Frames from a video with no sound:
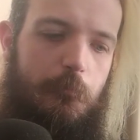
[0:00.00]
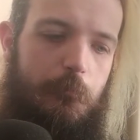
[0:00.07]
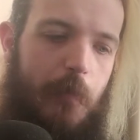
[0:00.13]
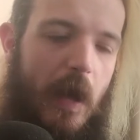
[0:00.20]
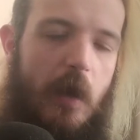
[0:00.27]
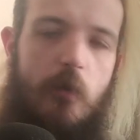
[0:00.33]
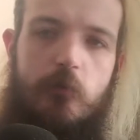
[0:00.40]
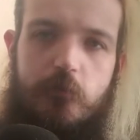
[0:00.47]

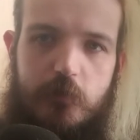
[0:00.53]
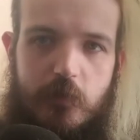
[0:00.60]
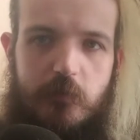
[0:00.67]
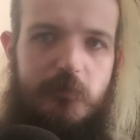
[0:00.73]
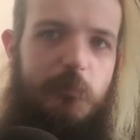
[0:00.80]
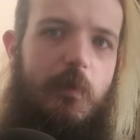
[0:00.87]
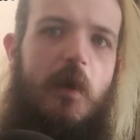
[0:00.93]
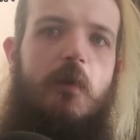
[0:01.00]
powerful note
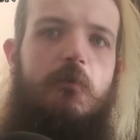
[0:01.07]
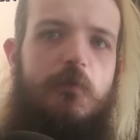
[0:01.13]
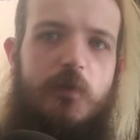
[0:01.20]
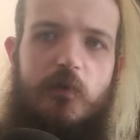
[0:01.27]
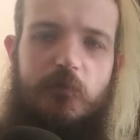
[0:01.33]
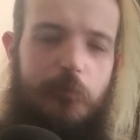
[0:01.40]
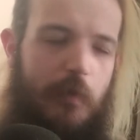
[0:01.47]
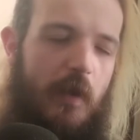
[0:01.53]
after powerful
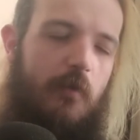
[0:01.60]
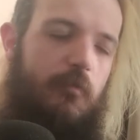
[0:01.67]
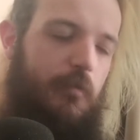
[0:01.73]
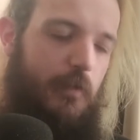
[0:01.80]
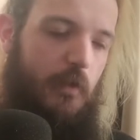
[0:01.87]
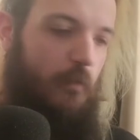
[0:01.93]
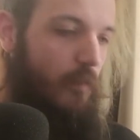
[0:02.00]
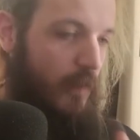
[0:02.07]
note after
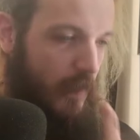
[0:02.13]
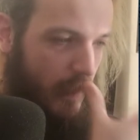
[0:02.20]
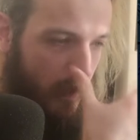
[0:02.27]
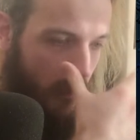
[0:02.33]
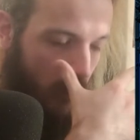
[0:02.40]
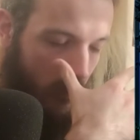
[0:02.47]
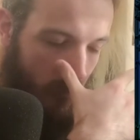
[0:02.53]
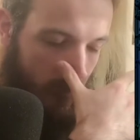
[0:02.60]
powerful note
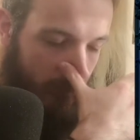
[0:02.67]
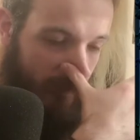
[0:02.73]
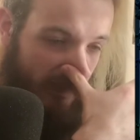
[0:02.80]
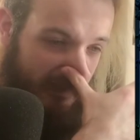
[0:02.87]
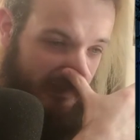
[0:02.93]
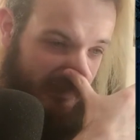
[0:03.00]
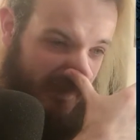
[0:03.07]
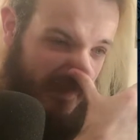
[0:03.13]
on the
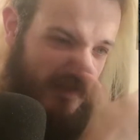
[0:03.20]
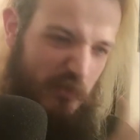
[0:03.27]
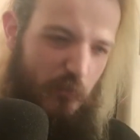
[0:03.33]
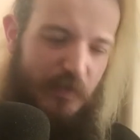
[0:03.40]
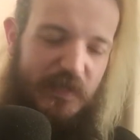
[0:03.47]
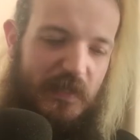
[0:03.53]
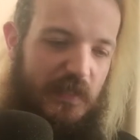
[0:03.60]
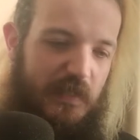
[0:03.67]
back is like
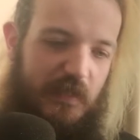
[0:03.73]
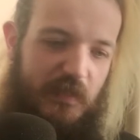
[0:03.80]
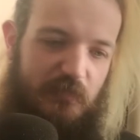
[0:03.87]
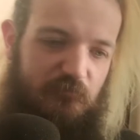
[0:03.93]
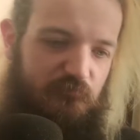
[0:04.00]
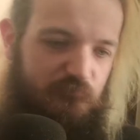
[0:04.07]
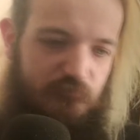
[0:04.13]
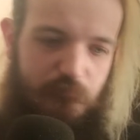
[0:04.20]

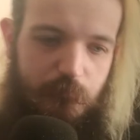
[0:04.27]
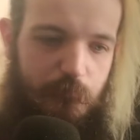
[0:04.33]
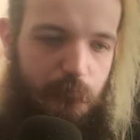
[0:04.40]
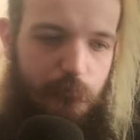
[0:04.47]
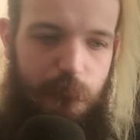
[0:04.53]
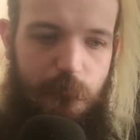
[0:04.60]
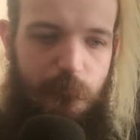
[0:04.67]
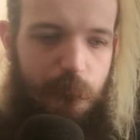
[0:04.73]
twinkling
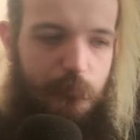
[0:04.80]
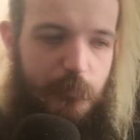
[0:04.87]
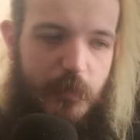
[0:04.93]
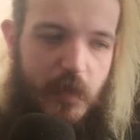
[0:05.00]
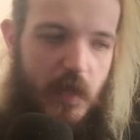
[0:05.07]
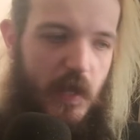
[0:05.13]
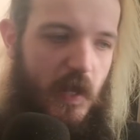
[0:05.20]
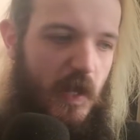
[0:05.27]

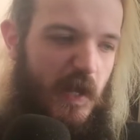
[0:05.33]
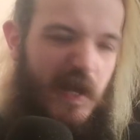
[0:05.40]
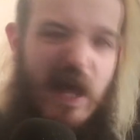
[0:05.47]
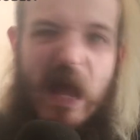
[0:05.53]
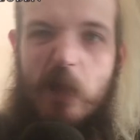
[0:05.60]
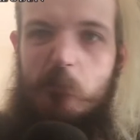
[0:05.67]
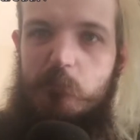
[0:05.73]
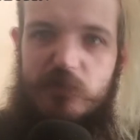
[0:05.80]
uh,
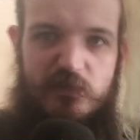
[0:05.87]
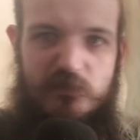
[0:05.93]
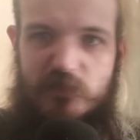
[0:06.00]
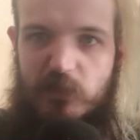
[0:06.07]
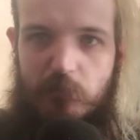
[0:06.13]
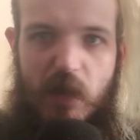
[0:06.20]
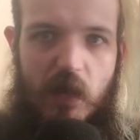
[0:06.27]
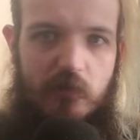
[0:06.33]
ambience in
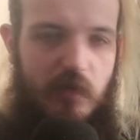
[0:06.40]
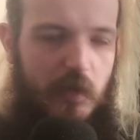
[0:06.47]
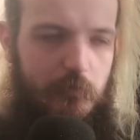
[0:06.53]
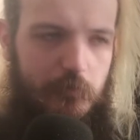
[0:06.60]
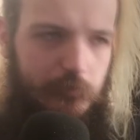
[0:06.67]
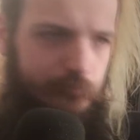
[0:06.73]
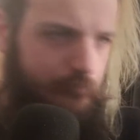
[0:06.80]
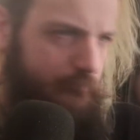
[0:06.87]
the
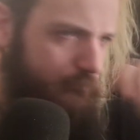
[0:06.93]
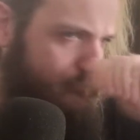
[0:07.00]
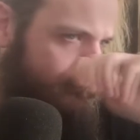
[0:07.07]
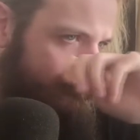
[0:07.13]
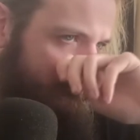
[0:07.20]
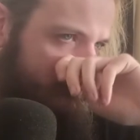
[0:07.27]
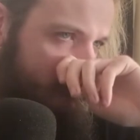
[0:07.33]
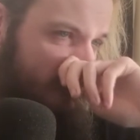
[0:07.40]
background.
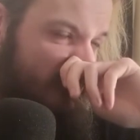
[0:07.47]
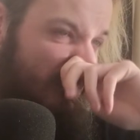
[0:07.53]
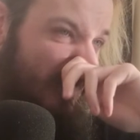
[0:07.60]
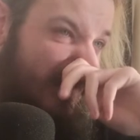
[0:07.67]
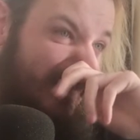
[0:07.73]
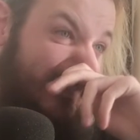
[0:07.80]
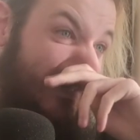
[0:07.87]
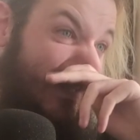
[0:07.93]

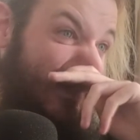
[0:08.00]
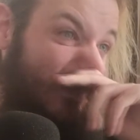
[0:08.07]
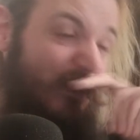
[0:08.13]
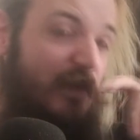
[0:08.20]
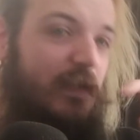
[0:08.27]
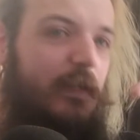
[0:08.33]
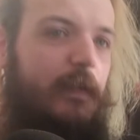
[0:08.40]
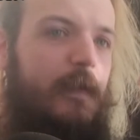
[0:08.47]

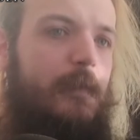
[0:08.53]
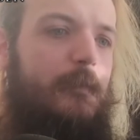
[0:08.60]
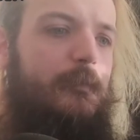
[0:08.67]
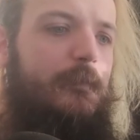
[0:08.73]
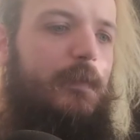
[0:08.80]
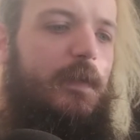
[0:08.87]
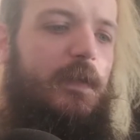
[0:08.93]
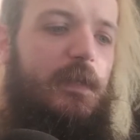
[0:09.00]
So
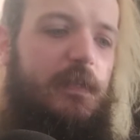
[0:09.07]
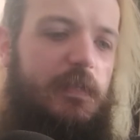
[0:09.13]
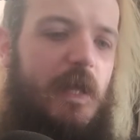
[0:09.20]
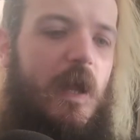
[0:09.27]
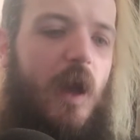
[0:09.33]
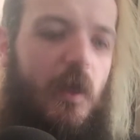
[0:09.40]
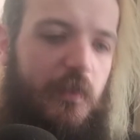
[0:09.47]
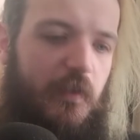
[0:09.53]

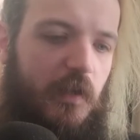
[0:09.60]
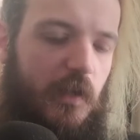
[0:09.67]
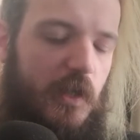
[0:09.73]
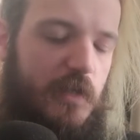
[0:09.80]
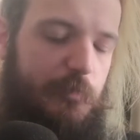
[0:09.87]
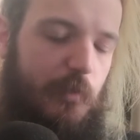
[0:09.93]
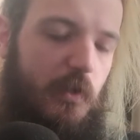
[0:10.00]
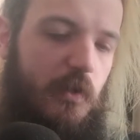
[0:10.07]
yeah, I think a
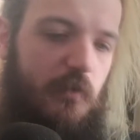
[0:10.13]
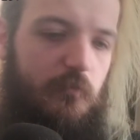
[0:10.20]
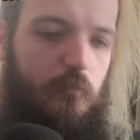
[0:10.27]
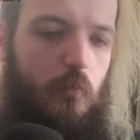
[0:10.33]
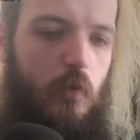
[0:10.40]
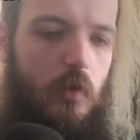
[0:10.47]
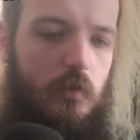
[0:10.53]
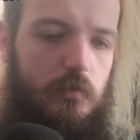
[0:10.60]
large part of
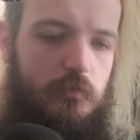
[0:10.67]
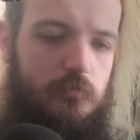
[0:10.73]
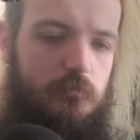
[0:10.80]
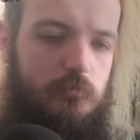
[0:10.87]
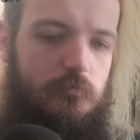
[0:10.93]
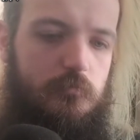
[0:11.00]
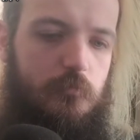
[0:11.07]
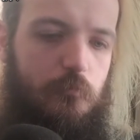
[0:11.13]
what
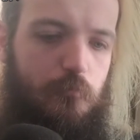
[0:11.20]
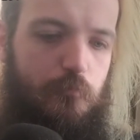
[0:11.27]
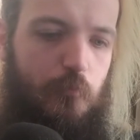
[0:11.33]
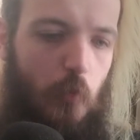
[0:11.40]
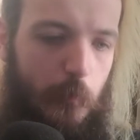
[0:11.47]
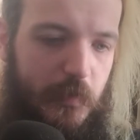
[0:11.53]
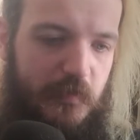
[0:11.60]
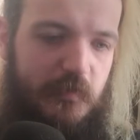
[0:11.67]

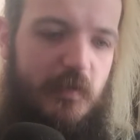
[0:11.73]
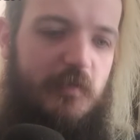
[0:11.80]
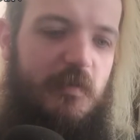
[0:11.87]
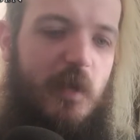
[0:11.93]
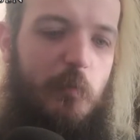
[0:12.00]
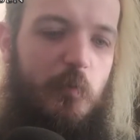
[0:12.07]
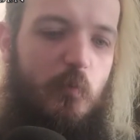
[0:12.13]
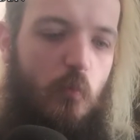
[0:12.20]
brought me into this
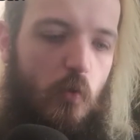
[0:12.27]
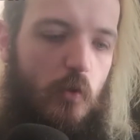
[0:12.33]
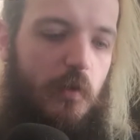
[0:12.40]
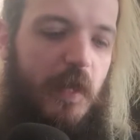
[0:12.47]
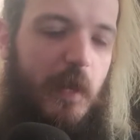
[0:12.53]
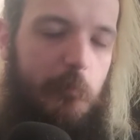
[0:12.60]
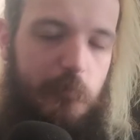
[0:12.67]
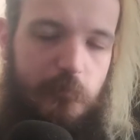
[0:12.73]
album, what kept